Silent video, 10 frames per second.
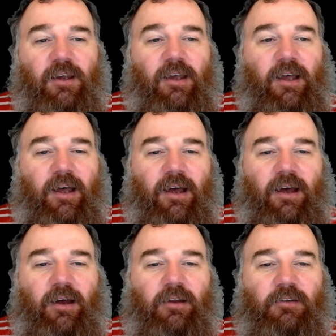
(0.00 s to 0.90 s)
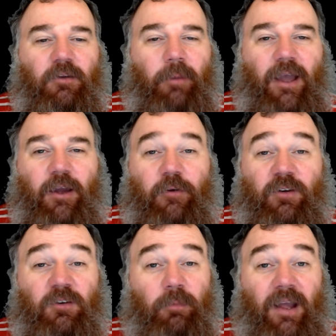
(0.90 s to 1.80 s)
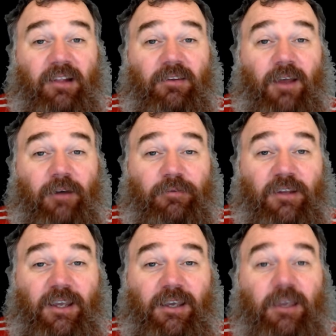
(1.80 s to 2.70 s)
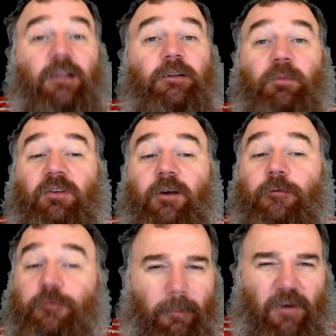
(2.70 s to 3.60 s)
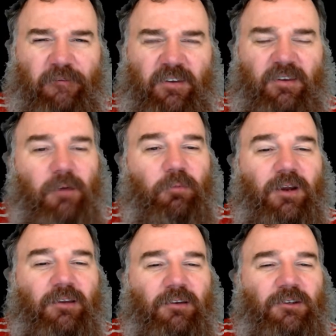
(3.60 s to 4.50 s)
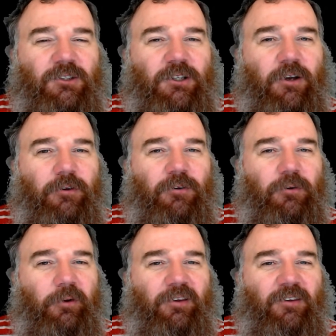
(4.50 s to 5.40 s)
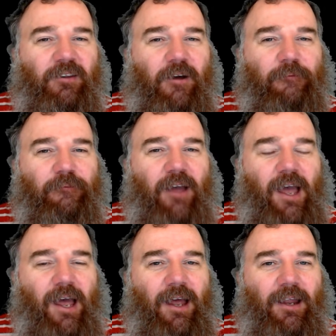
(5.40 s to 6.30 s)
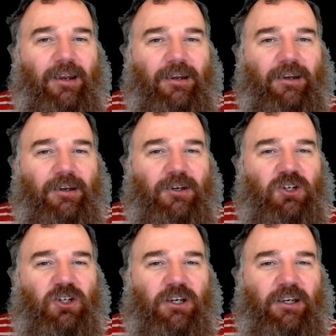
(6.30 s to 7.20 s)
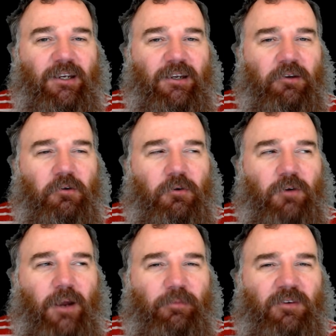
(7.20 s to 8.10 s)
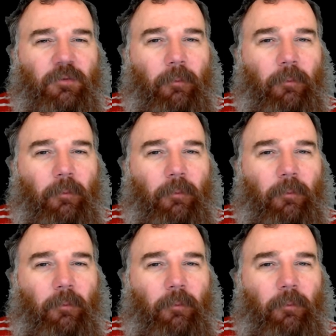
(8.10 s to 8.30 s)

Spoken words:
to pay her respects after he killed himself. But for some reason, she goes through his stuff and she grabs some